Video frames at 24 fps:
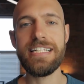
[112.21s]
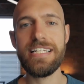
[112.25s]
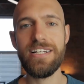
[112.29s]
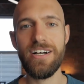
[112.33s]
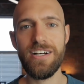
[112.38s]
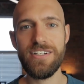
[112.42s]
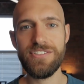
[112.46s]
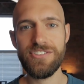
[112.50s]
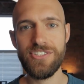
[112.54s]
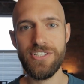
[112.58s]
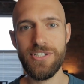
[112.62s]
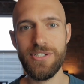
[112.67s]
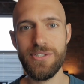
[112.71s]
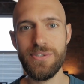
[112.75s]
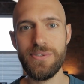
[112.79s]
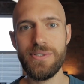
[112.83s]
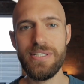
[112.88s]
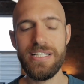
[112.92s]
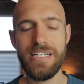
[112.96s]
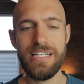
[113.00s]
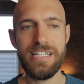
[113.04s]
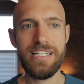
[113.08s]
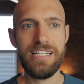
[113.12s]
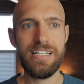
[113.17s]
he
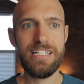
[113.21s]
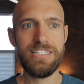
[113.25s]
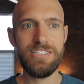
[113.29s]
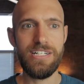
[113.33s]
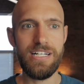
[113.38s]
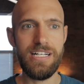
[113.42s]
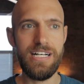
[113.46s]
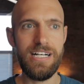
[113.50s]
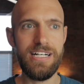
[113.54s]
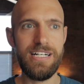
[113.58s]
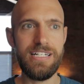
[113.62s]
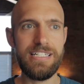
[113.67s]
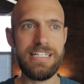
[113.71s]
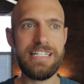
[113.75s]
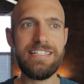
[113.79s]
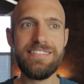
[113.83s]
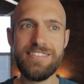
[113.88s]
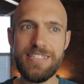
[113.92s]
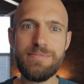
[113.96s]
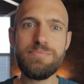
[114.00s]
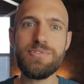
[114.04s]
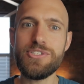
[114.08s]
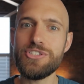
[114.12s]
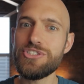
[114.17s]
also uh, he
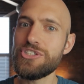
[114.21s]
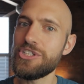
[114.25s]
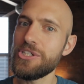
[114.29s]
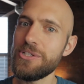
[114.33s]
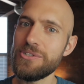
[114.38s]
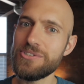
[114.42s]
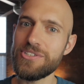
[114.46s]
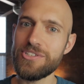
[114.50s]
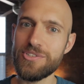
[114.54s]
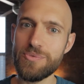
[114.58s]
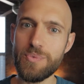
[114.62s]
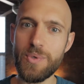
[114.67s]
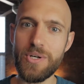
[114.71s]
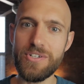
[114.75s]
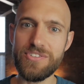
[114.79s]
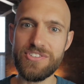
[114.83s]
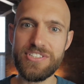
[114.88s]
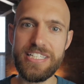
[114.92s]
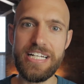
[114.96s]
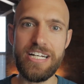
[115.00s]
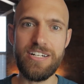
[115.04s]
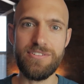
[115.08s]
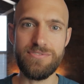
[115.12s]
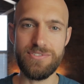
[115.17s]
seems to choose his
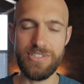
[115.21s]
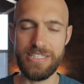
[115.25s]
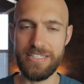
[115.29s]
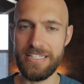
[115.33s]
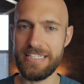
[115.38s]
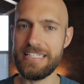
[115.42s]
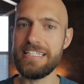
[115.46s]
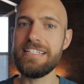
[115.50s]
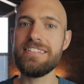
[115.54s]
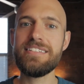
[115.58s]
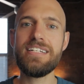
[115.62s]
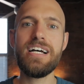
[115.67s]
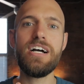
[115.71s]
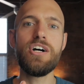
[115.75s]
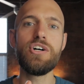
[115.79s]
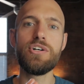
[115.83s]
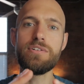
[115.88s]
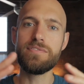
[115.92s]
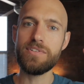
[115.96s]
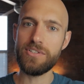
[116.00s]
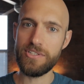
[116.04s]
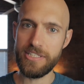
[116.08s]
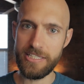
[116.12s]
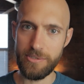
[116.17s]
words carefully. Like he's not
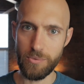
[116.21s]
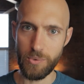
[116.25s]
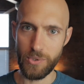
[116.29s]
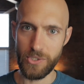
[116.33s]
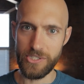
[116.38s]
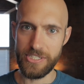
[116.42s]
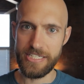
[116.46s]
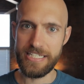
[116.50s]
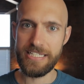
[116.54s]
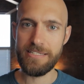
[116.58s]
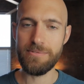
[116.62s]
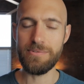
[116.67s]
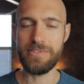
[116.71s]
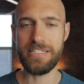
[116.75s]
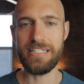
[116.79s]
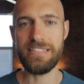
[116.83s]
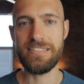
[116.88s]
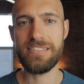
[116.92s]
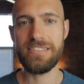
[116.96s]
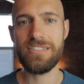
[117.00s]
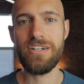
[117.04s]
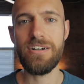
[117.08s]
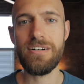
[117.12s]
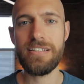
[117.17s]
overly wordy when
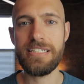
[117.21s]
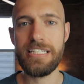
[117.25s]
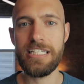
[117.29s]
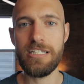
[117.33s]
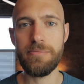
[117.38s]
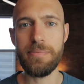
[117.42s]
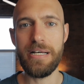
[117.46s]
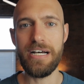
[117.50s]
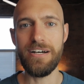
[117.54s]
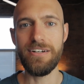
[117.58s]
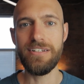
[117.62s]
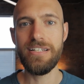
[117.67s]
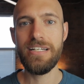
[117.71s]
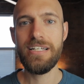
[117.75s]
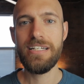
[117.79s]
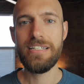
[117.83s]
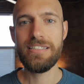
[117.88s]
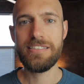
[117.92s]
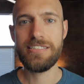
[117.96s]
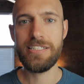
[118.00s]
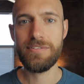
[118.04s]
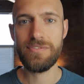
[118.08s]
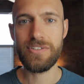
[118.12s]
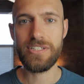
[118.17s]
he's talking about
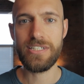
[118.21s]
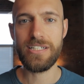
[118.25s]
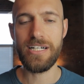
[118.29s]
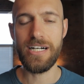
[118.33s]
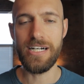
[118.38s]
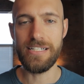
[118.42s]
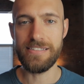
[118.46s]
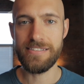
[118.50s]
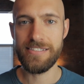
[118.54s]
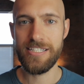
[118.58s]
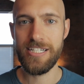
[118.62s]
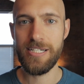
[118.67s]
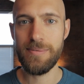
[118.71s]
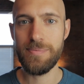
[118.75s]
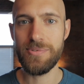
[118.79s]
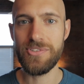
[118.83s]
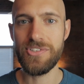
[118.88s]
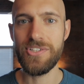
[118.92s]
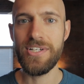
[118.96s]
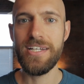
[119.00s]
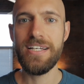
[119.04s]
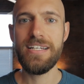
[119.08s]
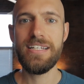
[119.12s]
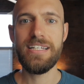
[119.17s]
different
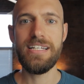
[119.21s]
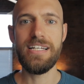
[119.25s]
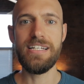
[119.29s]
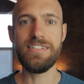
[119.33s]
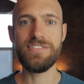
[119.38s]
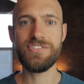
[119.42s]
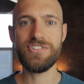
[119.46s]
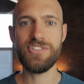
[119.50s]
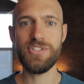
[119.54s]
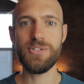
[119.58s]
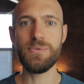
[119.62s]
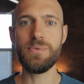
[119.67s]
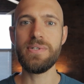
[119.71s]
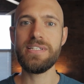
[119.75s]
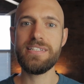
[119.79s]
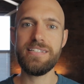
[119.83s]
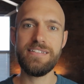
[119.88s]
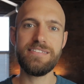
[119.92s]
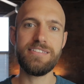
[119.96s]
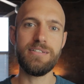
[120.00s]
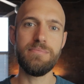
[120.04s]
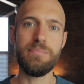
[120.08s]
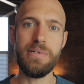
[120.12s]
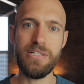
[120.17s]
concepts. And so with
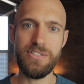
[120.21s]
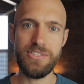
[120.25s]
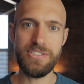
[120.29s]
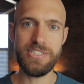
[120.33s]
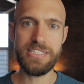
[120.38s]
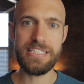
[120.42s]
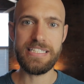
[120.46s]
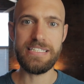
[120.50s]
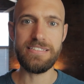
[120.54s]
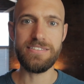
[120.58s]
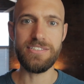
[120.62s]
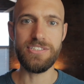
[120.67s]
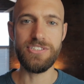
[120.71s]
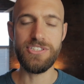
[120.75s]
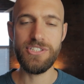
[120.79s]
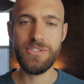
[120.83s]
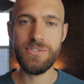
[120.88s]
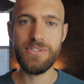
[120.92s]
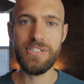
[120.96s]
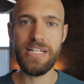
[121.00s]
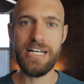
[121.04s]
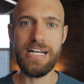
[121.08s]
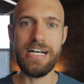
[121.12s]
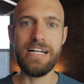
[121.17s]
his ability to
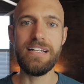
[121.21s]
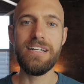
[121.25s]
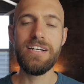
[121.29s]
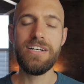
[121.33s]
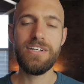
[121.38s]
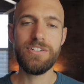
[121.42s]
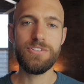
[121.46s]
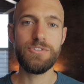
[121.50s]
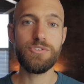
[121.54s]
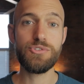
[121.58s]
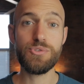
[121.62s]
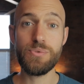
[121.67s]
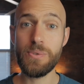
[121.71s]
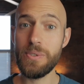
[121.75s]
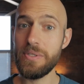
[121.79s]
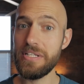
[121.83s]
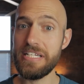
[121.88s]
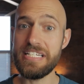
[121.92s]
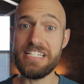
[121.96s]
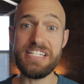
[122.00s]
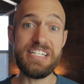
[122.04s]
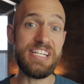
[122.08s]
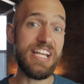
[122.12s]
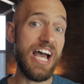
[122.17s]
do that, there's
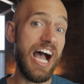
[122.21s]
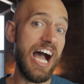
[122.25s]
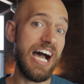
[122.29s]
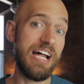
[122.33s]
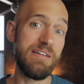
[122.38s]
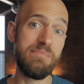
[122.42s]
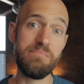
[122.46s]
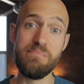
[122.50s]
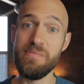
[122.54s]
really not